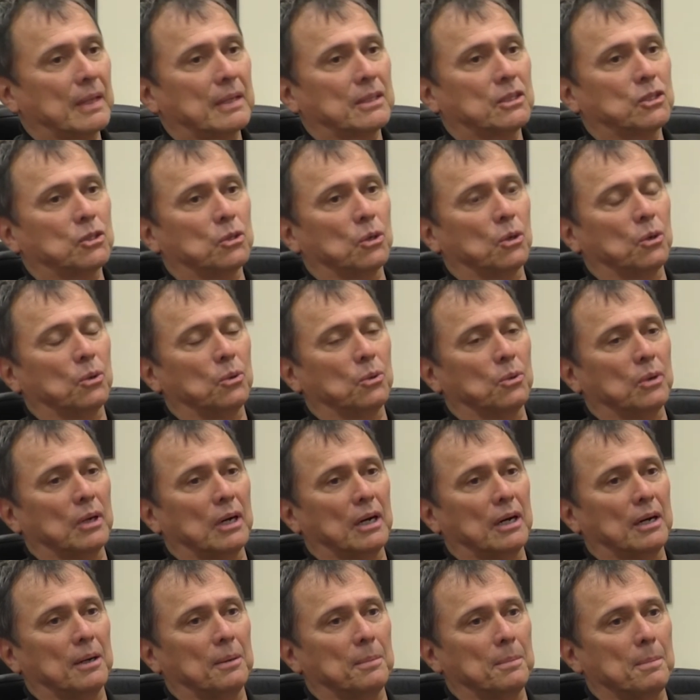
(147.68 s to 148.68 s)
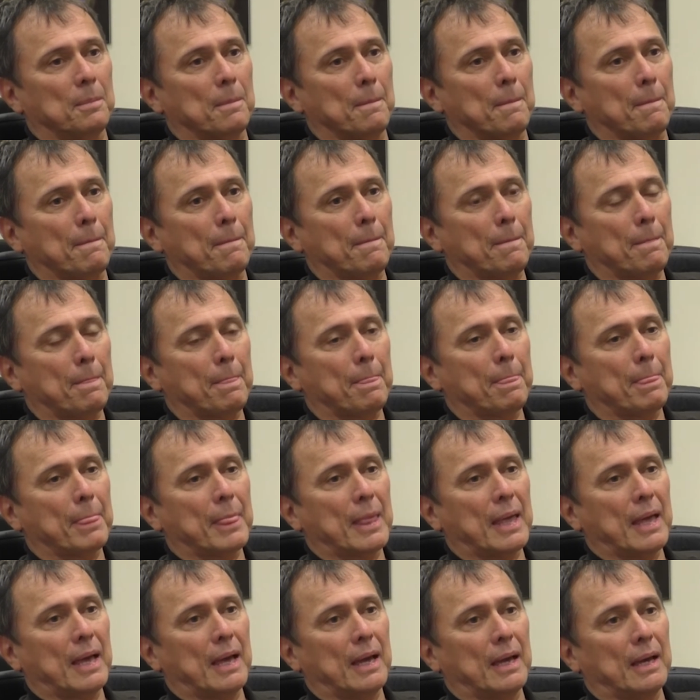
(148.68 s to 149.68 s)
So. Um,
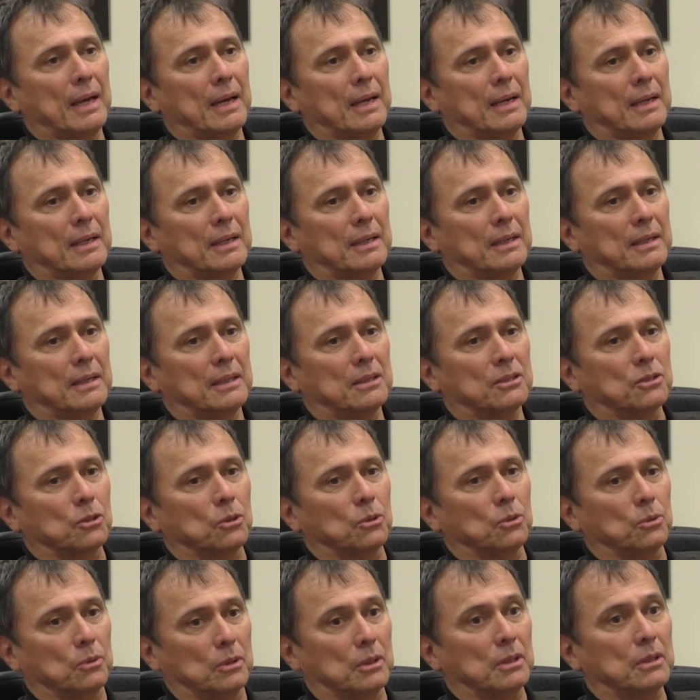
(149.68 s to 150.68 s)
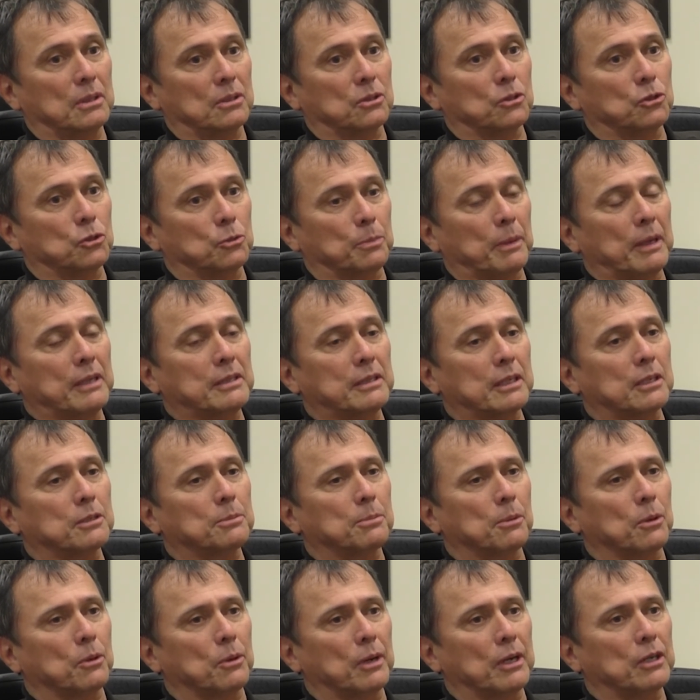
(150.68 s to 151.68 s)
so, so space
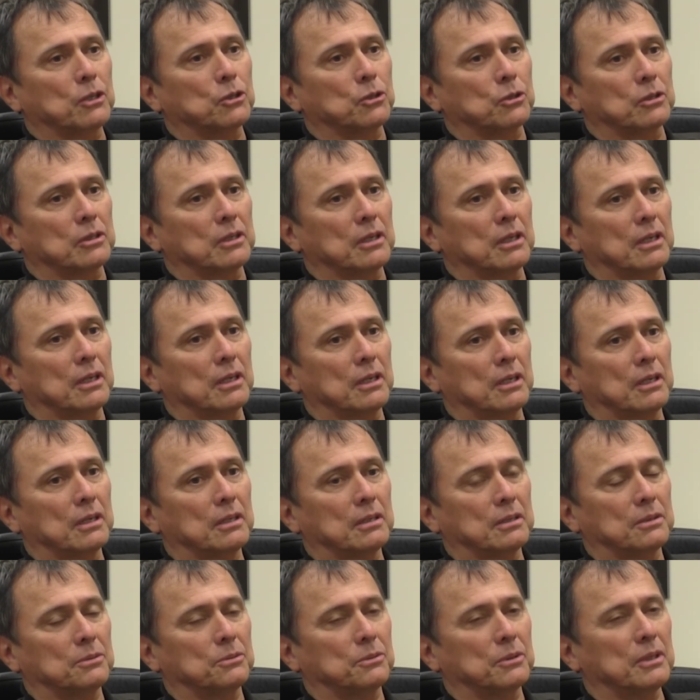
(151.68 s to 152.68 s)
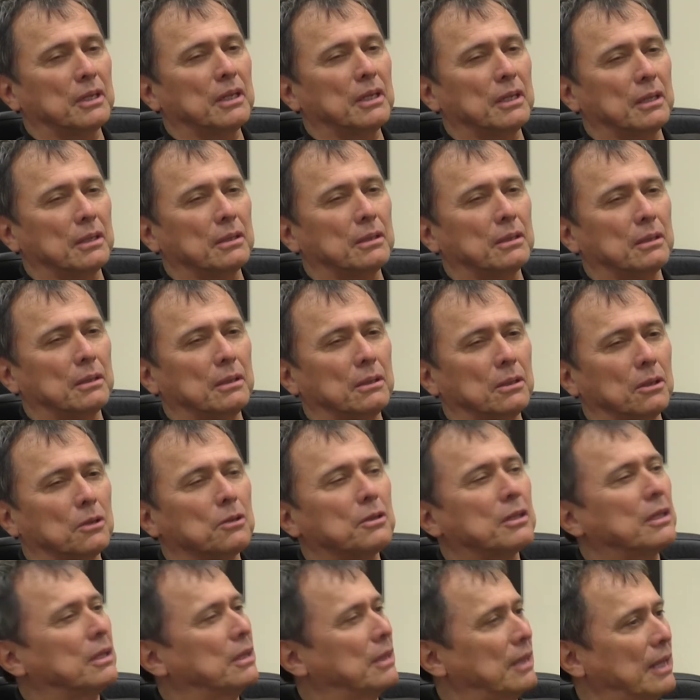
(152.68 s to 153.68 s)
exploration is really
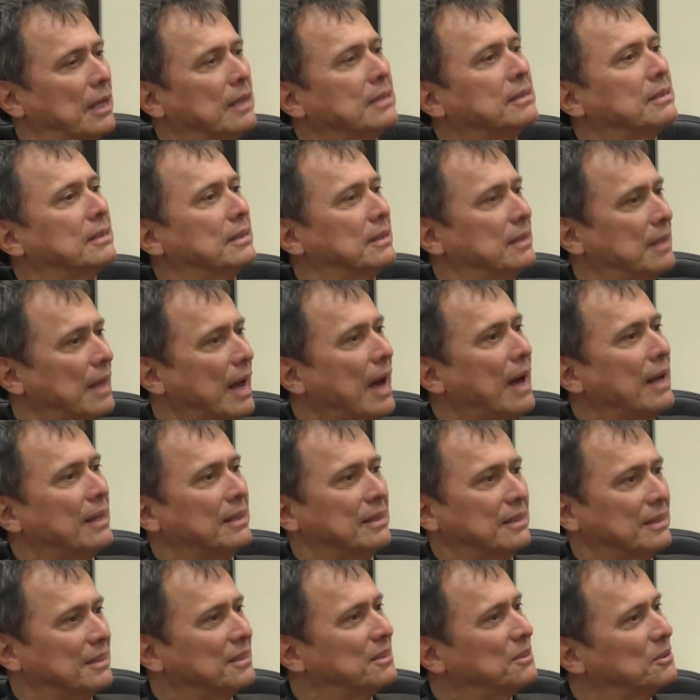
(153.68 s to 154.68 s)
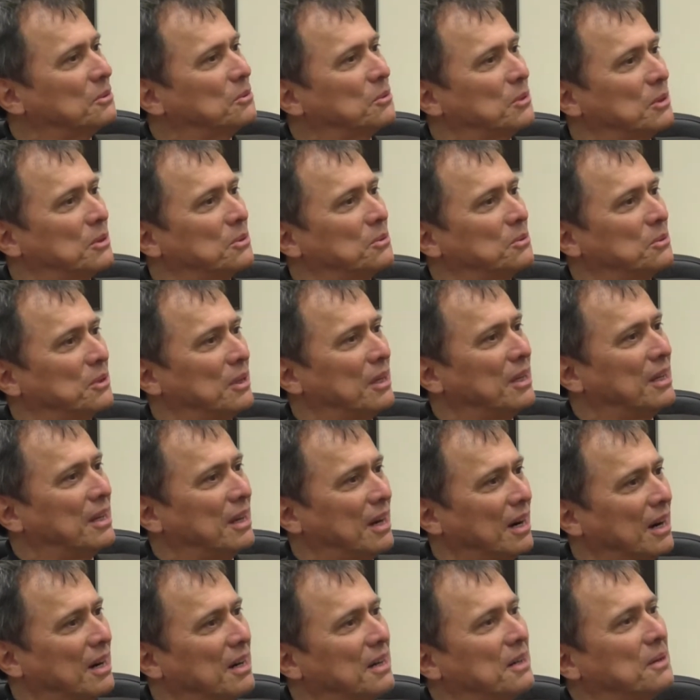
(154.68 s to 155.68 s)
nothing less than that. We really
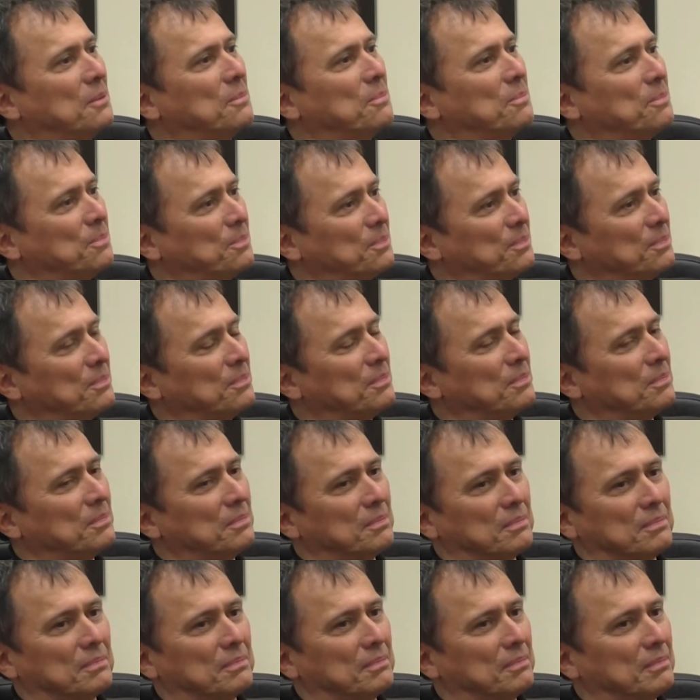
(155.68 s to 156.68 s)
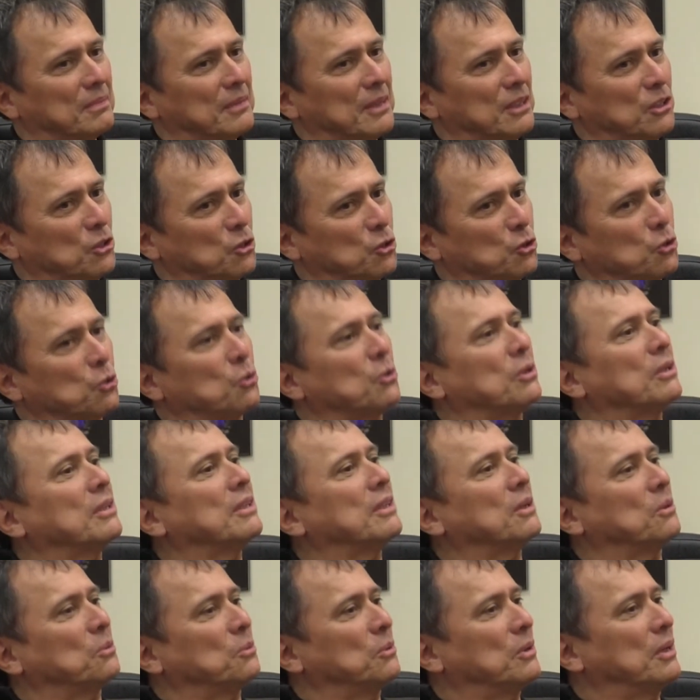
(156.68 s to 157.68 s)
are
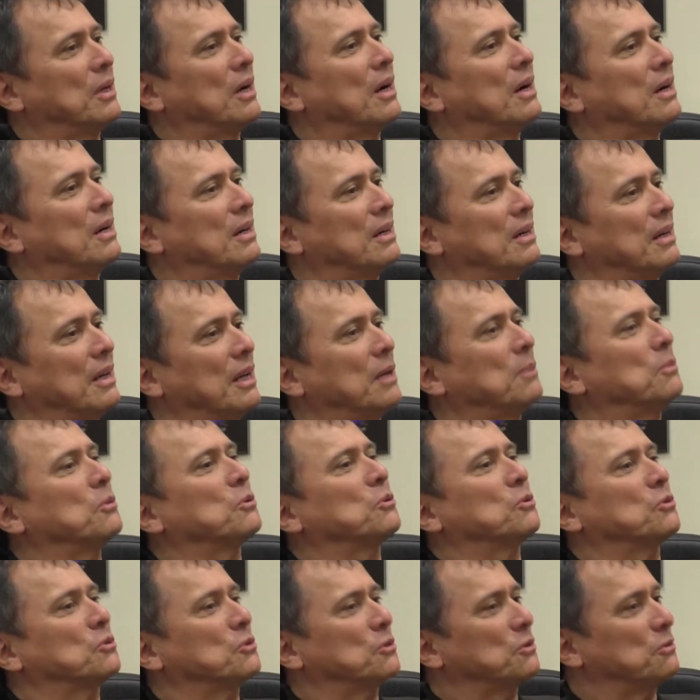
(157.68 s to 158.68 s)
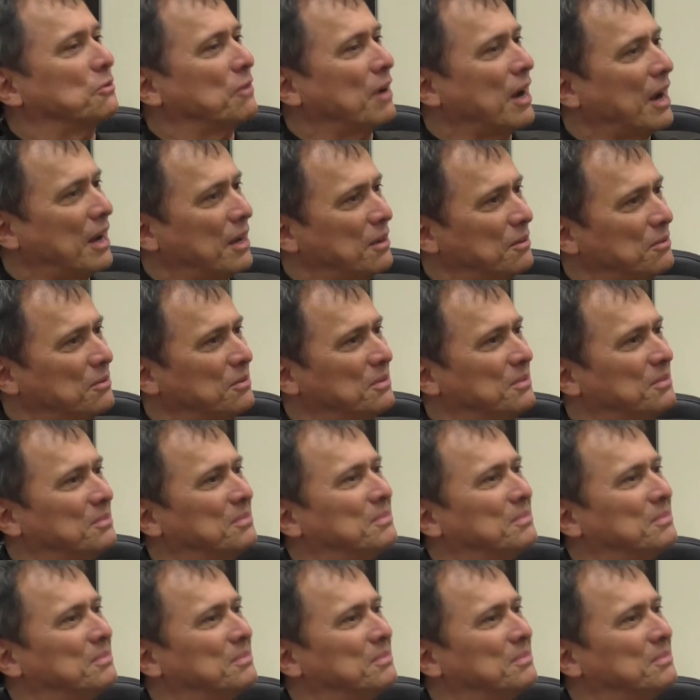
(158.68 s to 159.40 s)
ensuring that we are able to survive